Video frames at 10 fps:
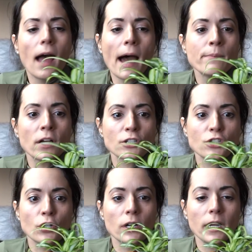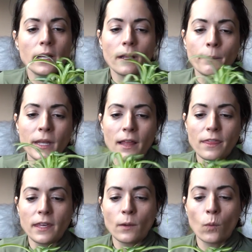I'm not sure. I mean, I
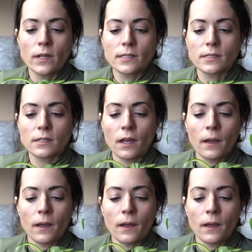think it was,